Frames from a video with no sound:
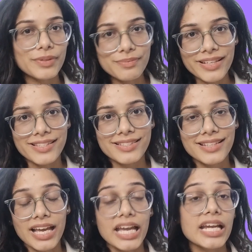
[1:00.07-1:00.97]
people miss.
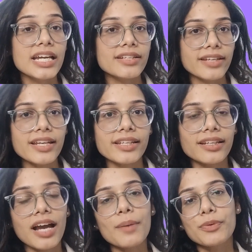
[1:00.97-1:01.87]

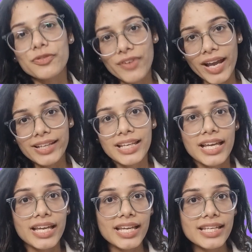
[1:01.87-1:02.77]
Creating a profile
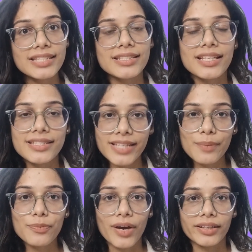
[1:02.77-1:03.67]
is
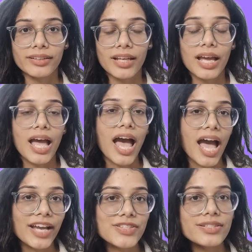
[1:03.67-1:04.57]
step 1.
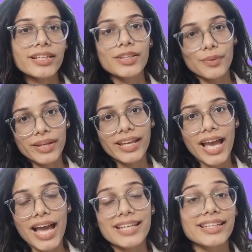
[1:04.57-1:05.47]
Actually
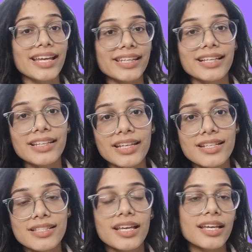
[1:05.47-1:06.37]
growing and getting
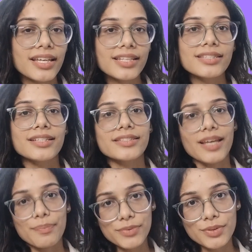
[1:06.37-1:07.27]
leads is the
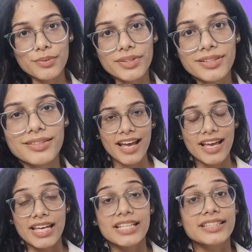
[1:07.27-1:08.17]
step 2.
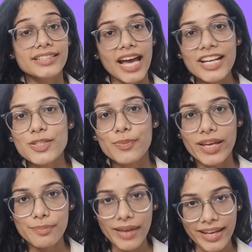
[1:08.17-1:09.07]
That's
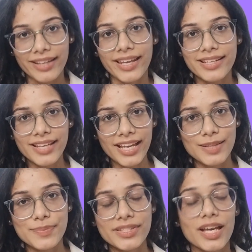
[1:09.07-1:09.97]
where Bearconnect
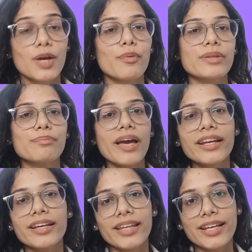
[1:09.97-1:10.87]
helps. With
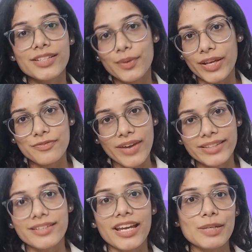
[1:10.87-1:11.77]
Bearconnect, you can
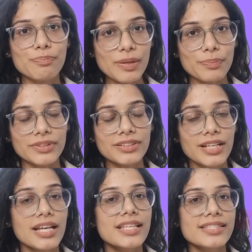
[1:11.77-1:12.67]
find the right people,
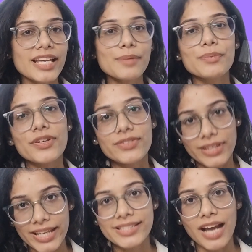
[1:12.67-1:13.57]
set
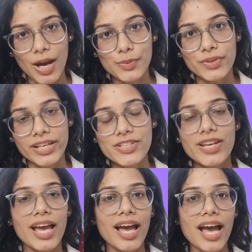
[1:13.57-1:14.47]
personalized
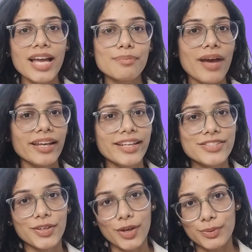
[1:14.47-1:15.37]
outreach, and
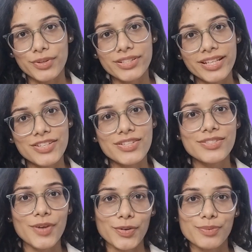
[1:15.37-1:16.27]
manage the
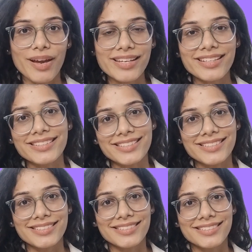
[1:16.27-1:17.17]
conversations
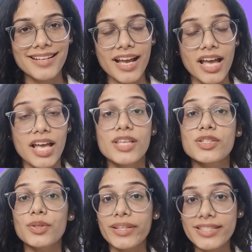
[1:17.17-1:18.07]
automatically.
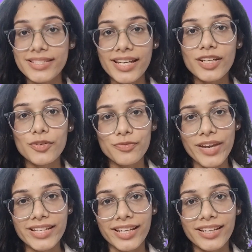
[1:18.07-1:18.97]
So instead of
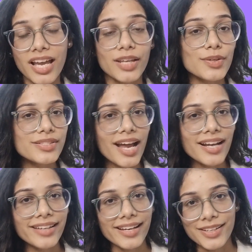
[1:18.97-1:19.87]
waiting, you
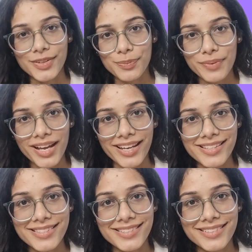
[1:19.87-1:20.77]
start getting
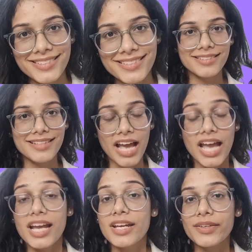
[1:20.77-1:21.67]
replies.
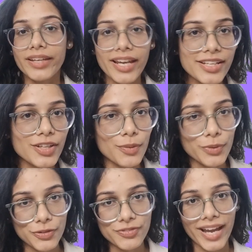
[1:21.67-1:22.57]
Create
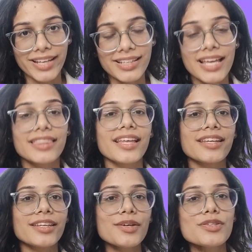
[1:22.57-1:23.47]
your profile,
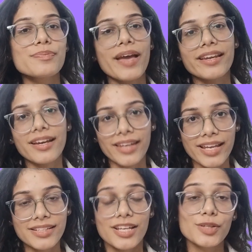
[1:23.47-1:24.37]
then use
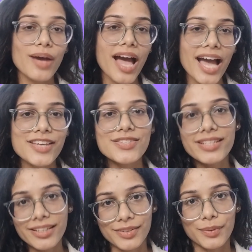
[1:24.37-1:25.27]
Bearconnect to
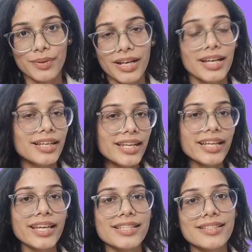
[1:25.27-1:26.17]
actually grow.
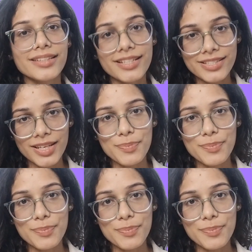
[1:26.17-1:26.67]
Link is in the